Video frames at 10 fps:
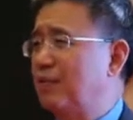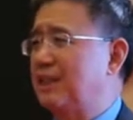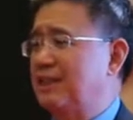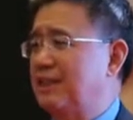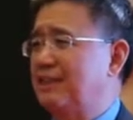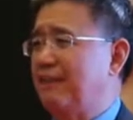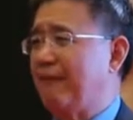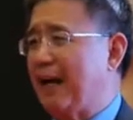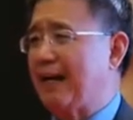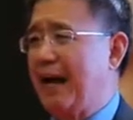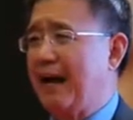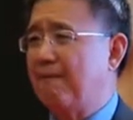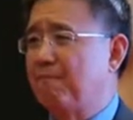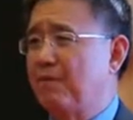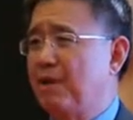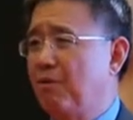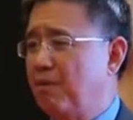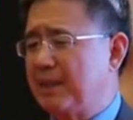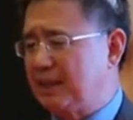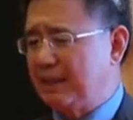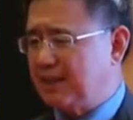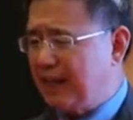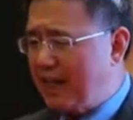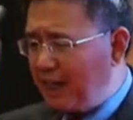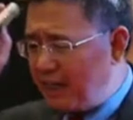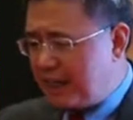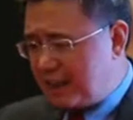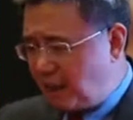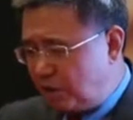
Back then, there were some words that